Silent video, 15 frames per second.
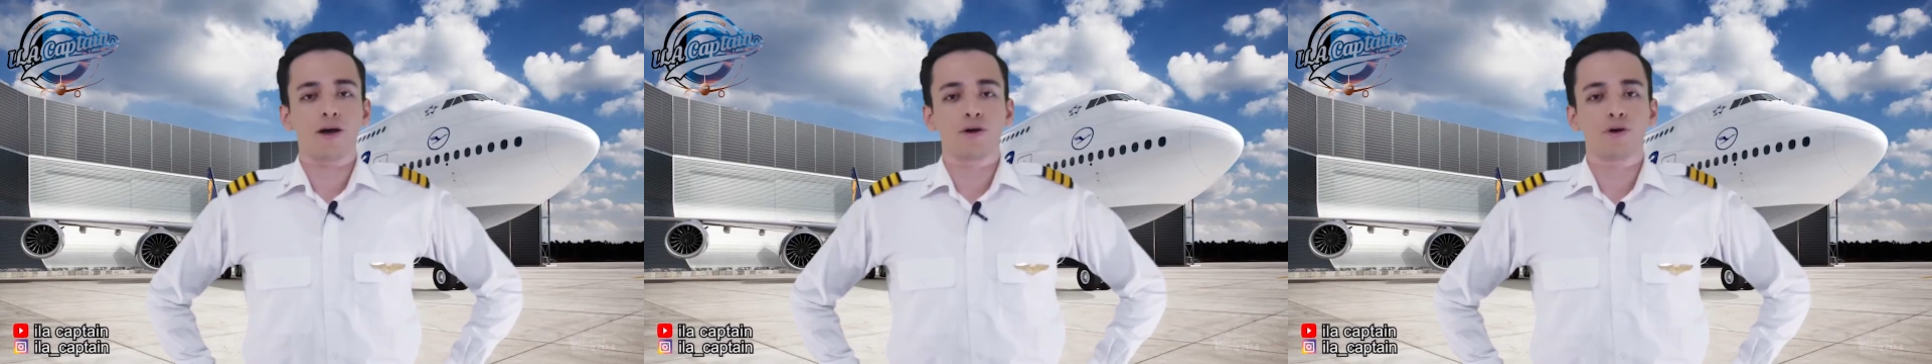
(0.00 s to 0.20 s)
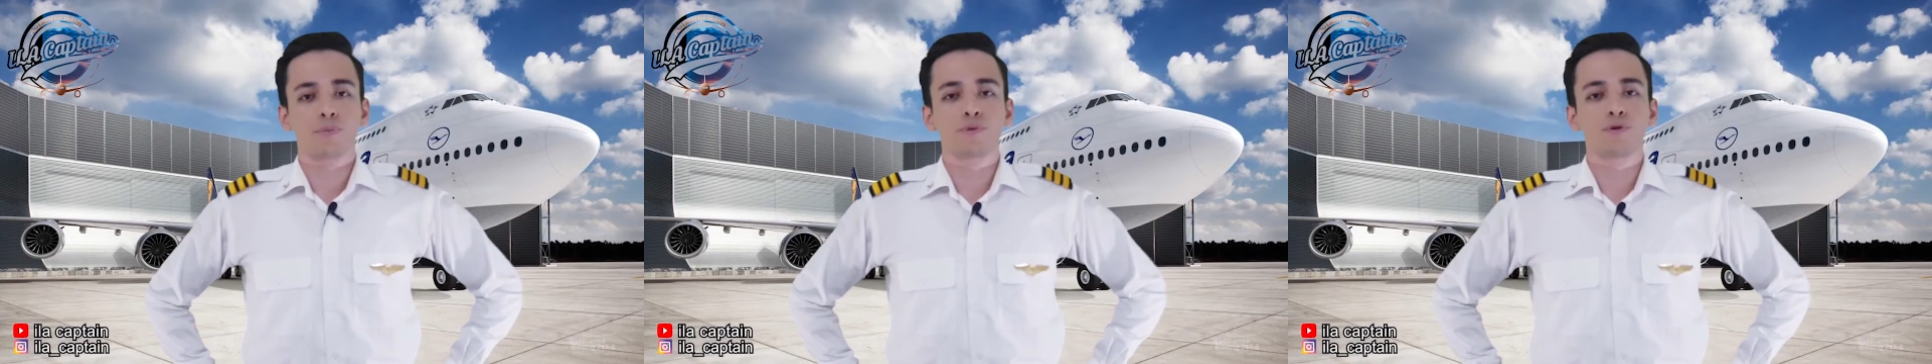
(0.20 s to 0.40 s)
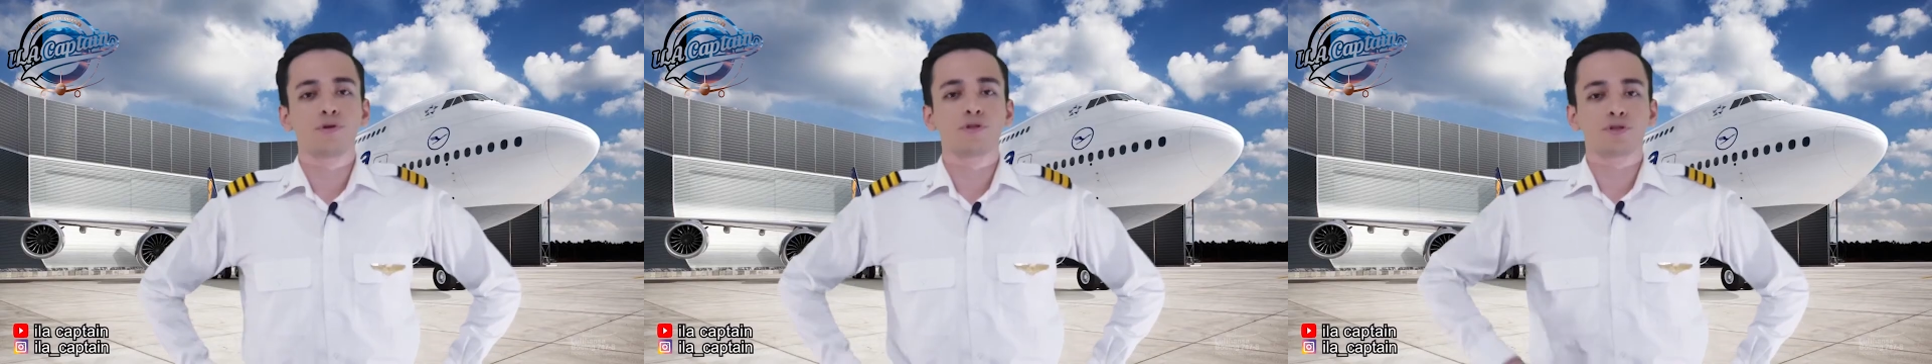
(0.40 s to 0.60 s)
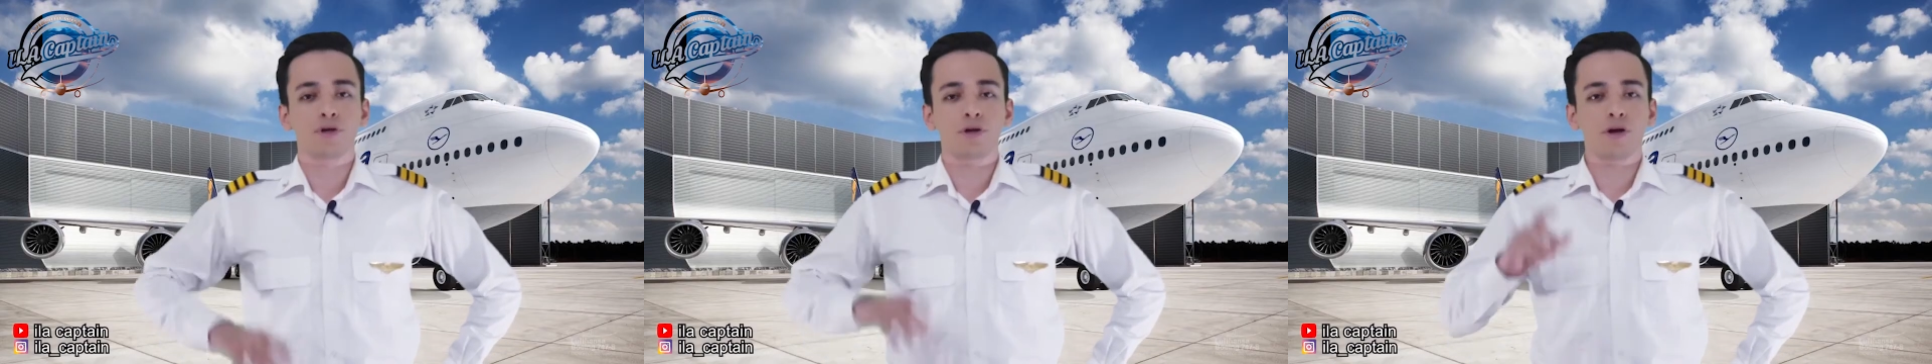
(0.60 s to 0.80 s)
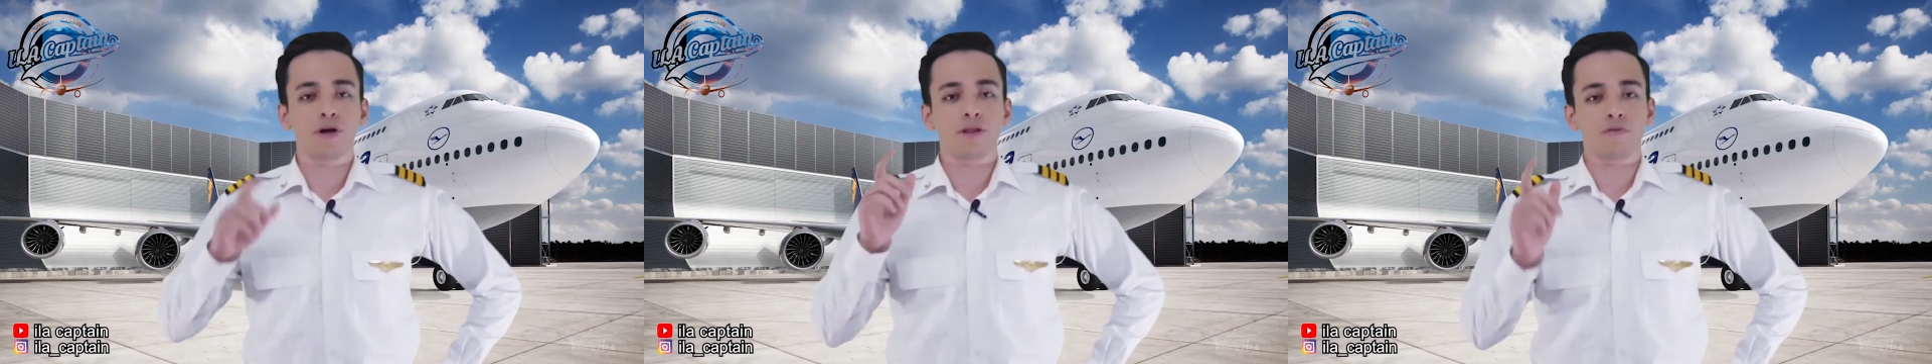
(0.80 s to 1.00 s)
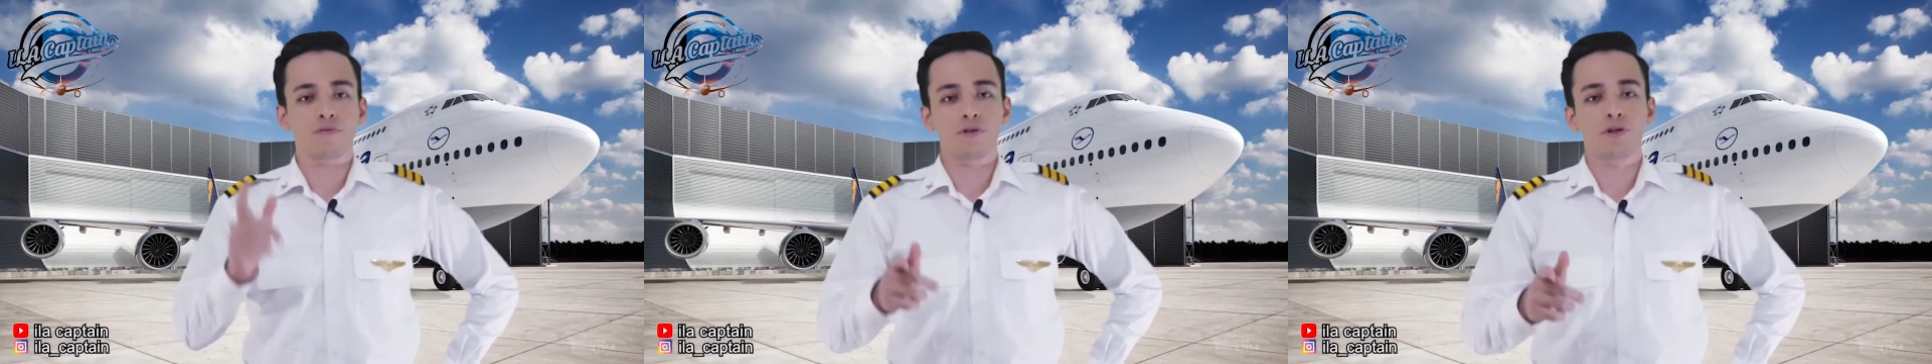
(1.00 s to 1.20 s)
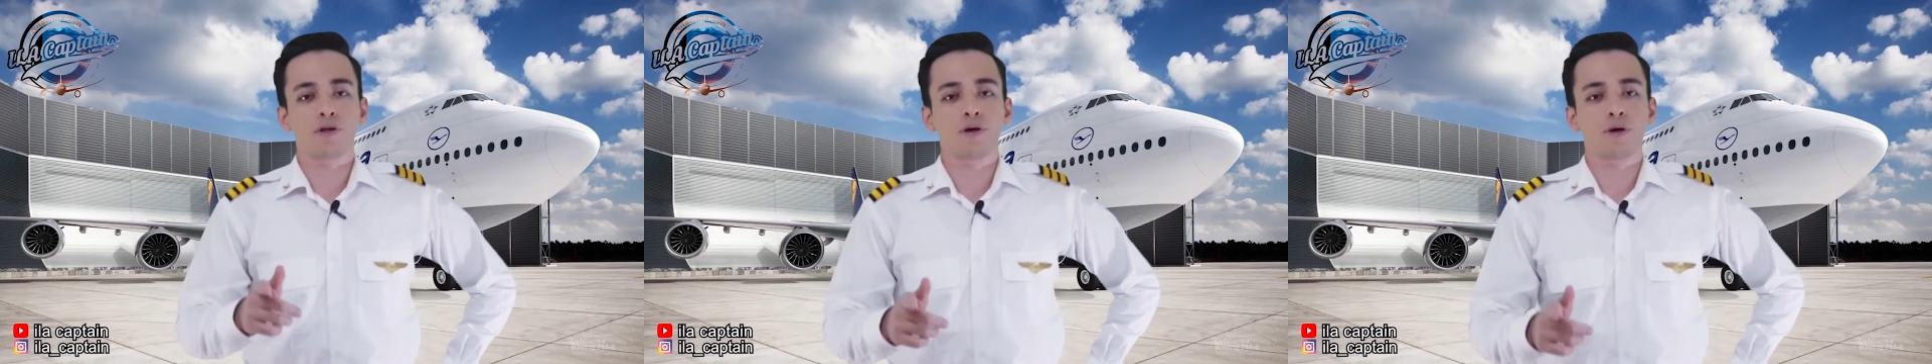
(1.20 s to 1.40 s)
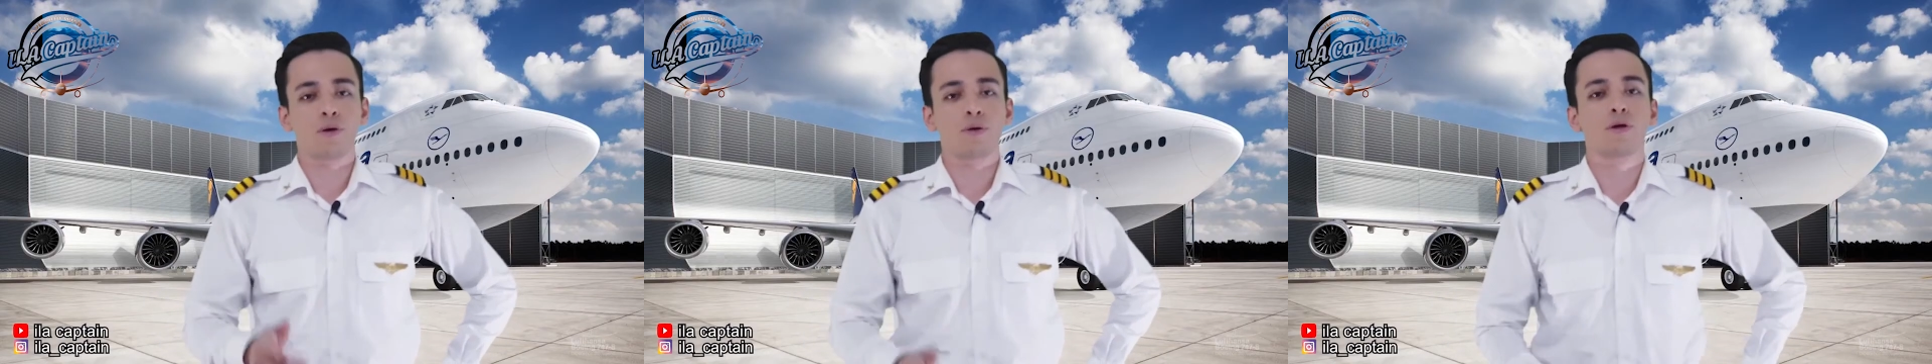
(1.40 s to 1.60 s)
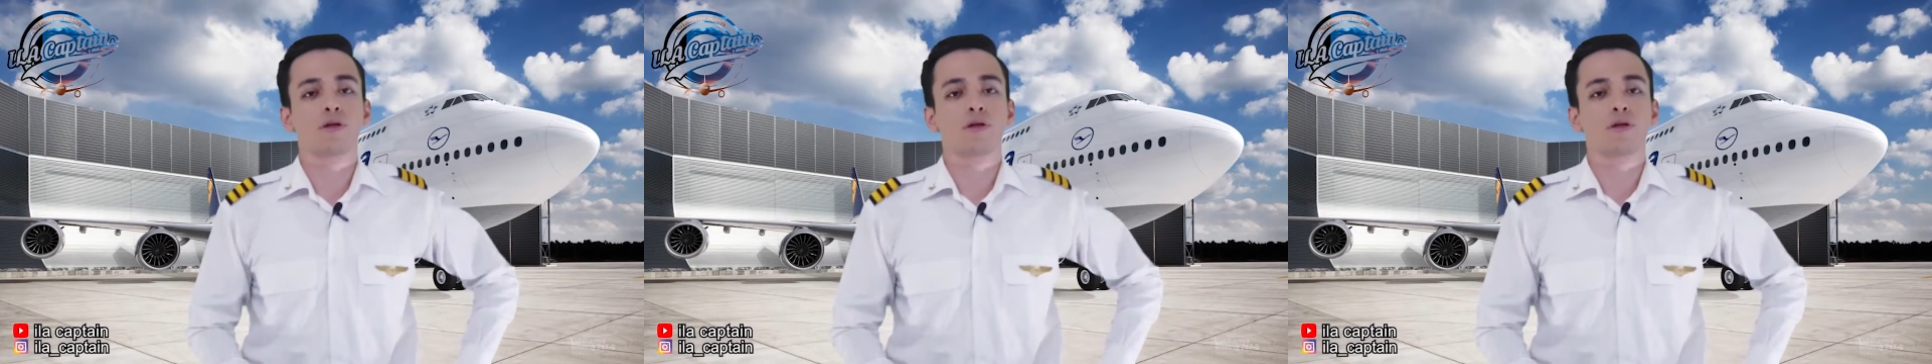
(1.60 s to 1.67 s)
hope you enjoy the video.